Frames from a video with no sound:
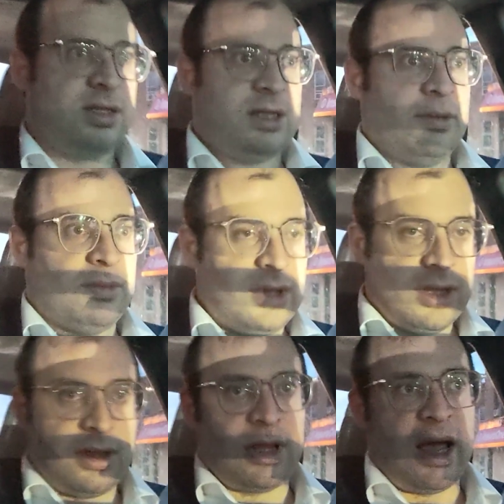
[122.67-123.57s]
some
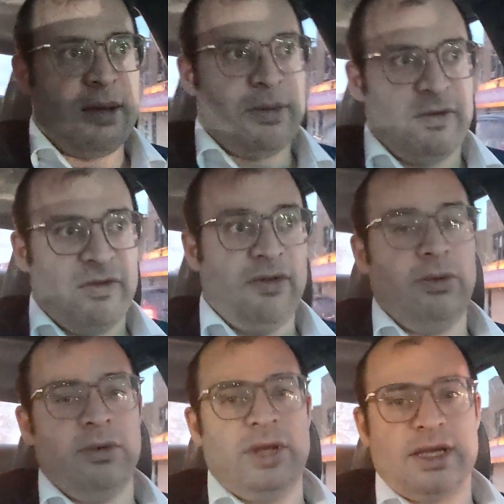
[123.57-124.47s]
type of
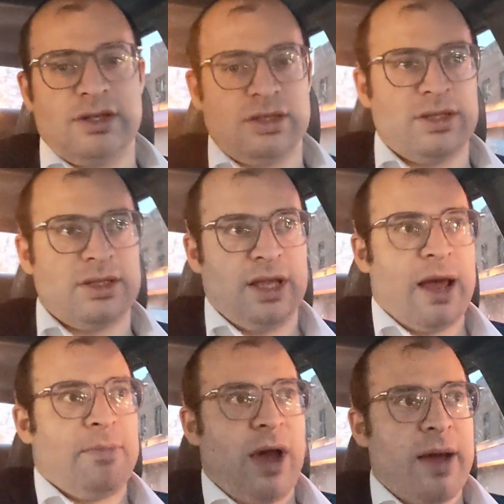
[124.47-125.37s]
food that's just
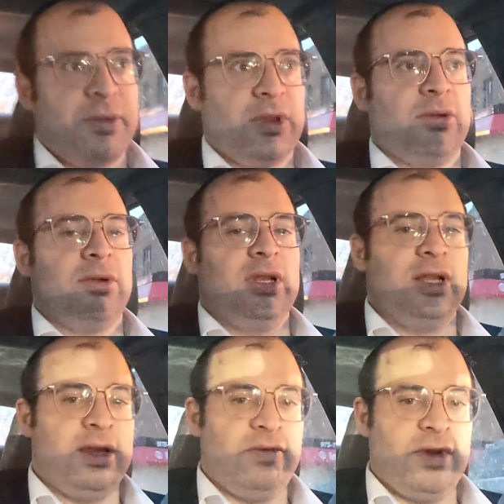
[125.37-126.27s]
not popular in
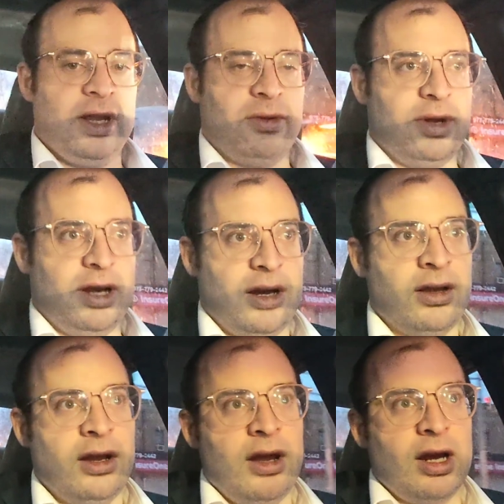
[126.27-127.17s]
a given area,
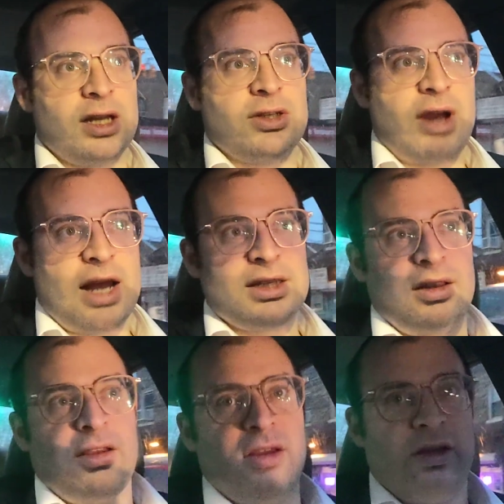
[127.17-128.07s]
because you're asking
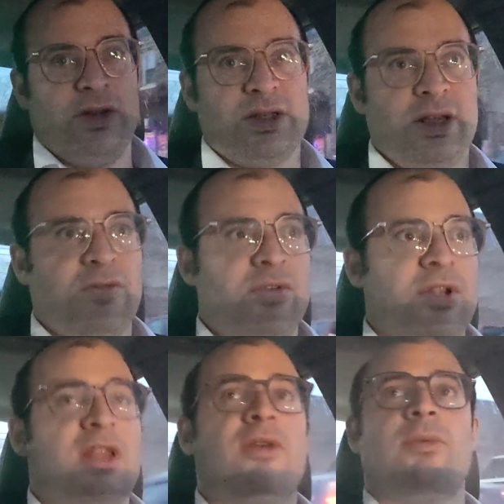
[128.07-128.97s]
yourself for
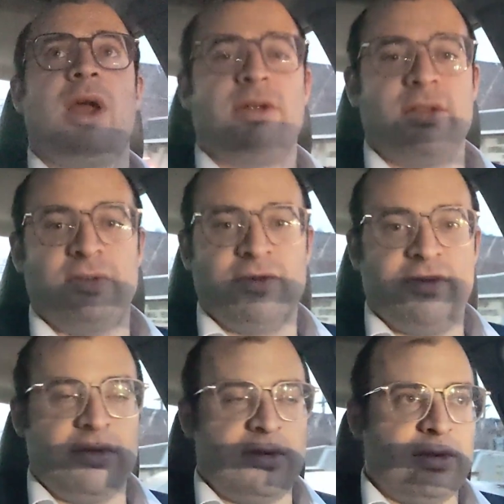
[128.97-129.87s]
another round
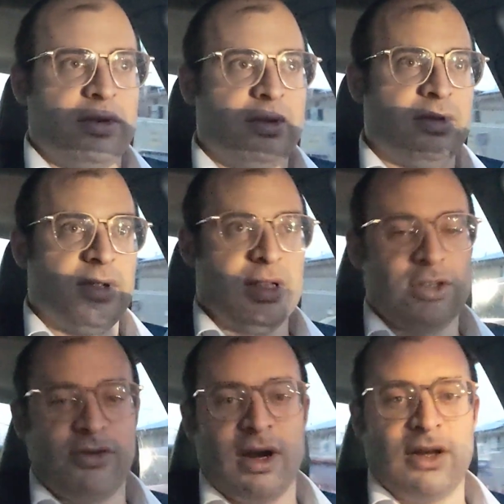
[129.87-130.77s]
of
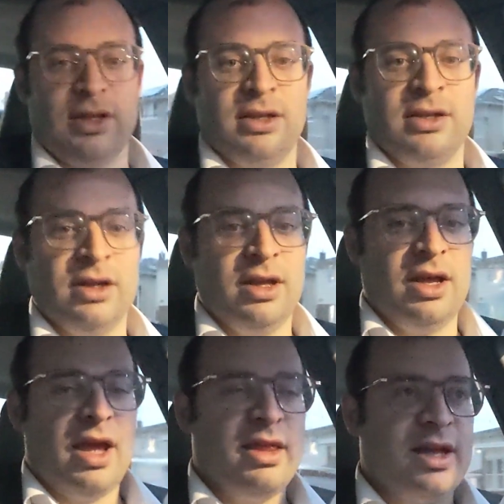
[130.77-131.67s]
struggle,
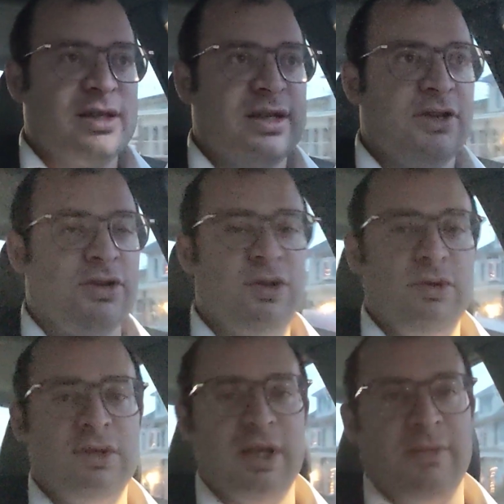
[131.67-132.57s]
and that's to
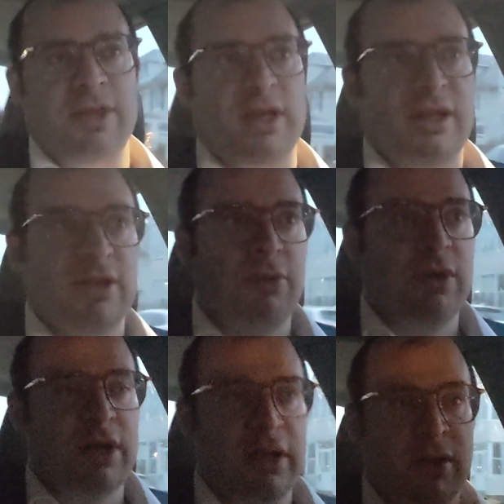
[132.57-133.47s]
introduce something.
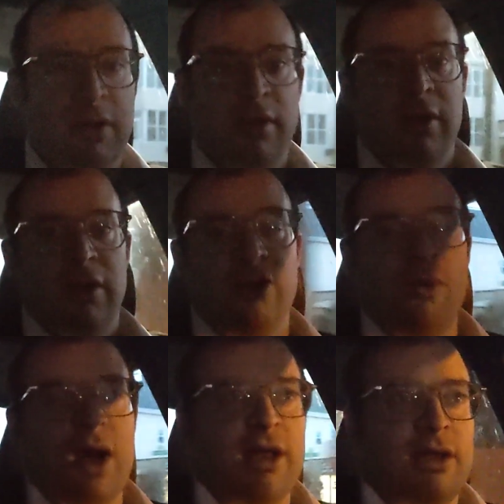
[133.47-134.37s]
You
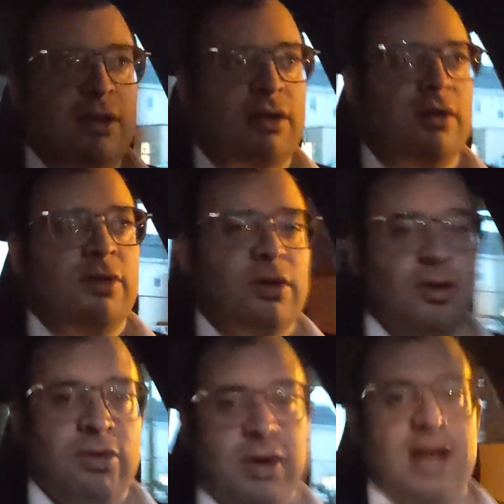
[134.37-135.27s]
want to
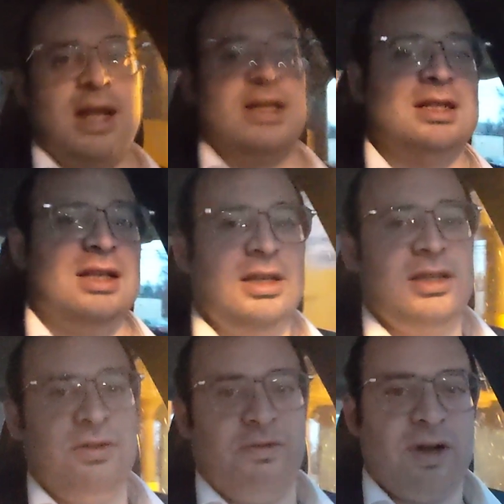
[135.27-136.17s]
create at
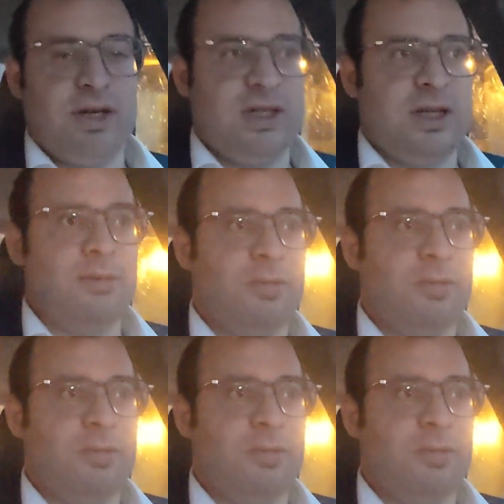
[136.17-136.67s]
least friction